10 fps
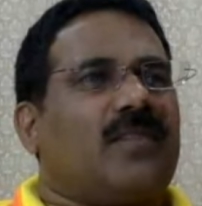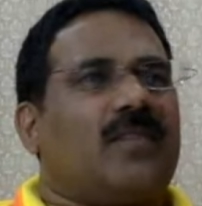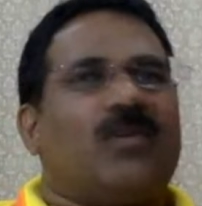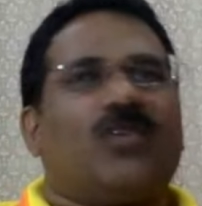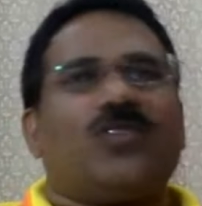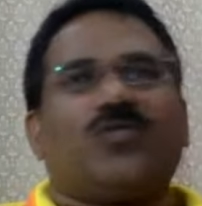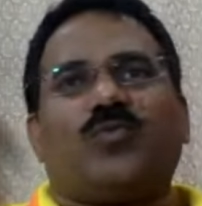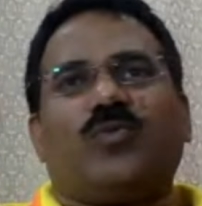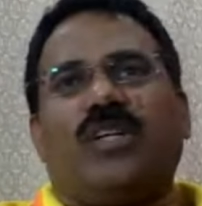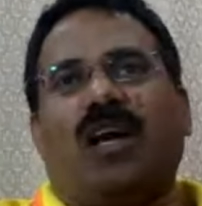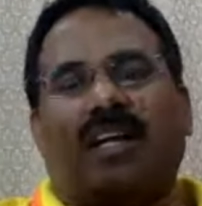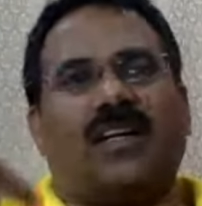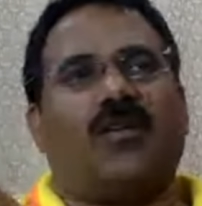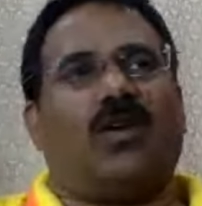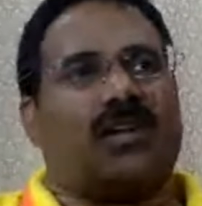Because we are
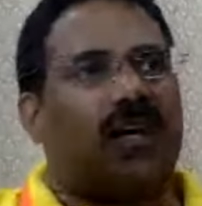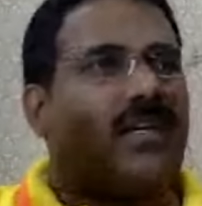getting on